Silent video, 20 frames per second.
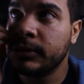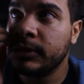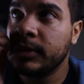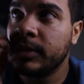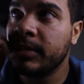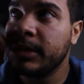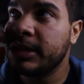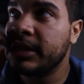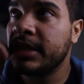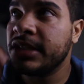
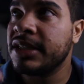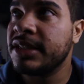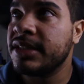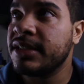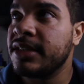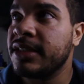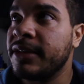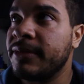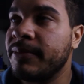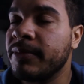what am I trying to
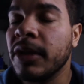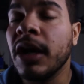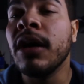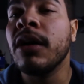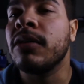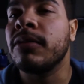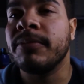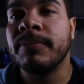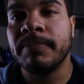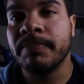say?
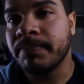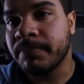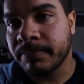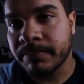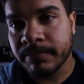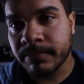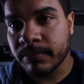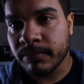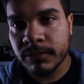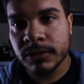Oh,
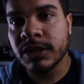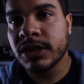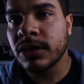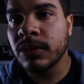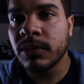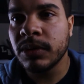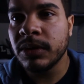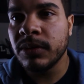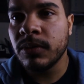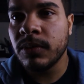
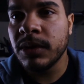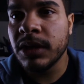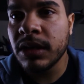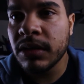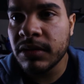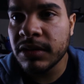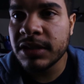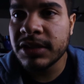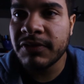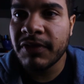so we
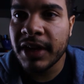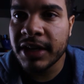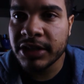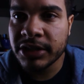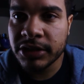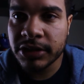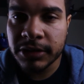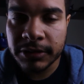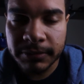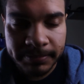go to this
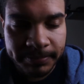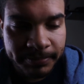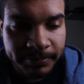fashion show.